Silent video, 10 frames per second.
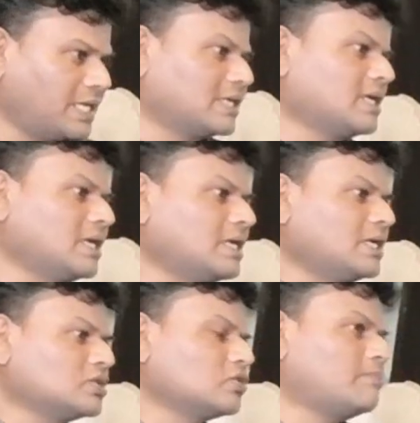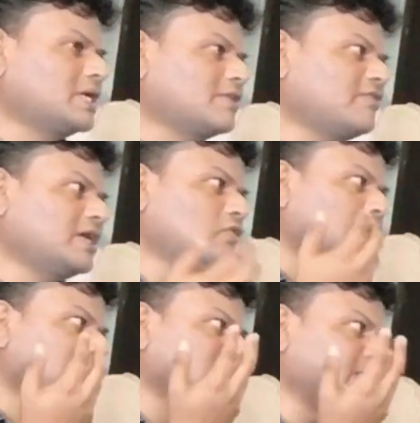Correct. So, but if I
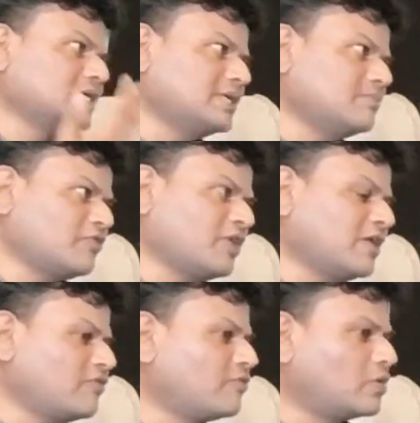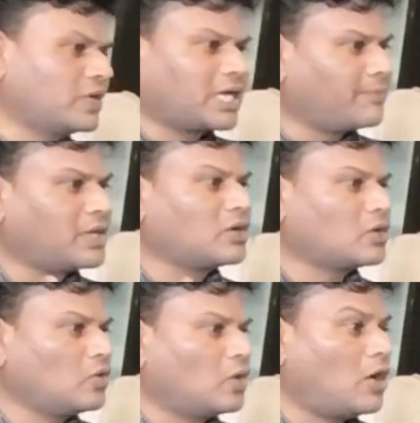look at the LinkedIn profile of a founder, I may
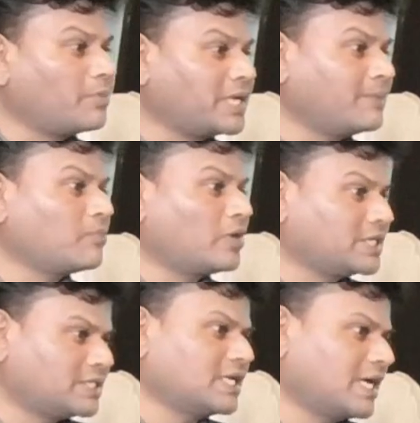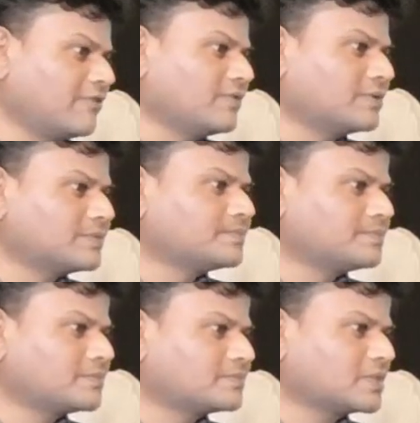not know how many employees they have.
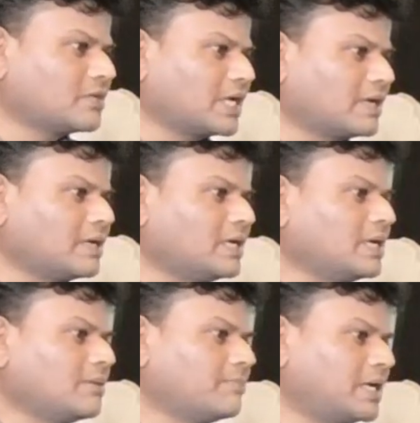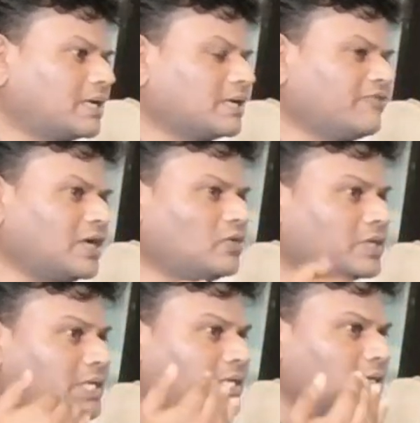Okay. But if I
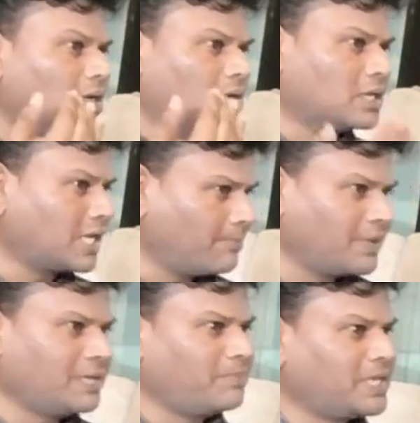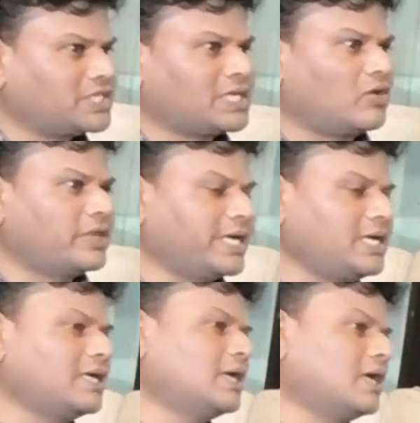look the company page and all
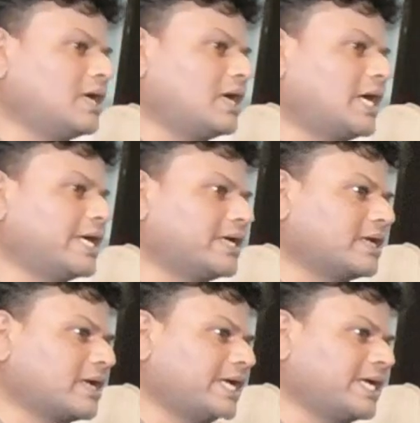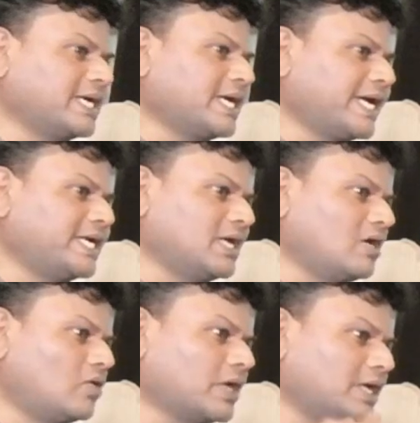that, I get an
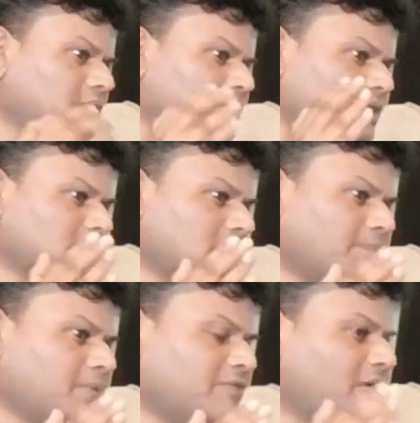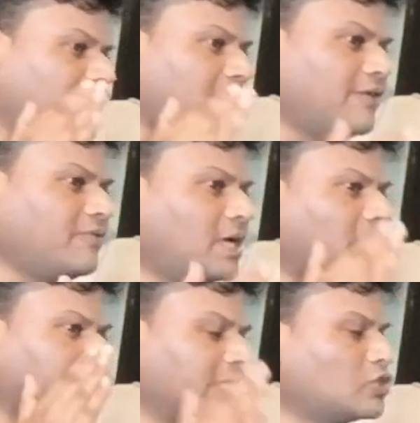idea, okay, this is a company where I have
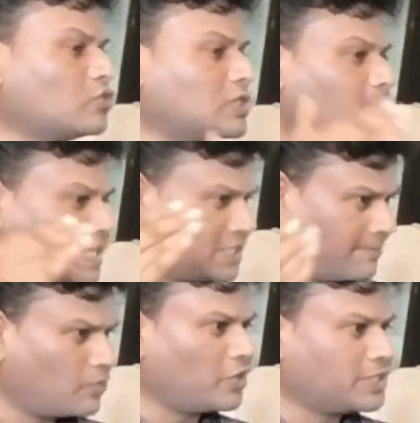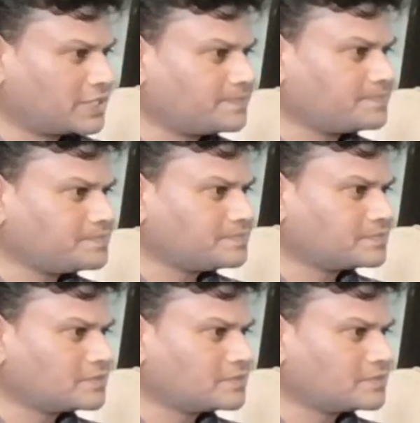10,000 plus employees.